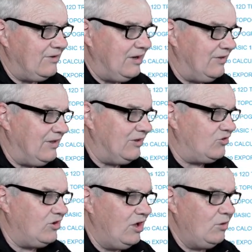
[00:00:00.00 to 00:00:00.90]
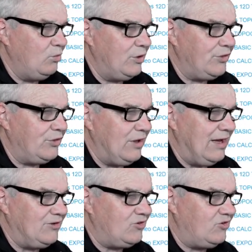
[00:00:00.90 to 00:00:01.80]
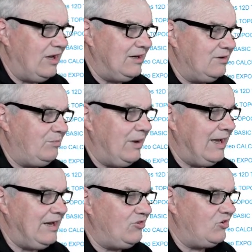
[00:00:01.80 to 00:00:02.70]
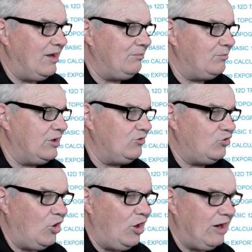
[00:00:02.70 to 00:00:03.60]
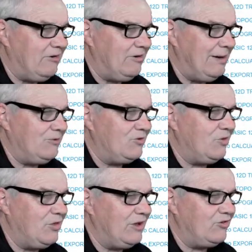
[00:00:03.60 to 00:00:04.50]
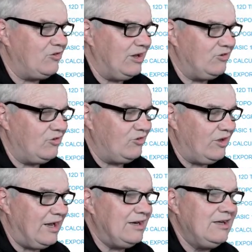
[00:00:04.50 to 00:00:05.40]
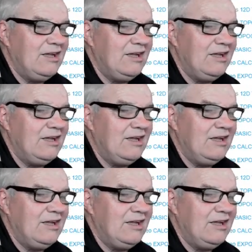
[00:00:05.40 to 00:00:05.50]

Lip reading: Now that's with standard page numbering and diagrams and things such as that.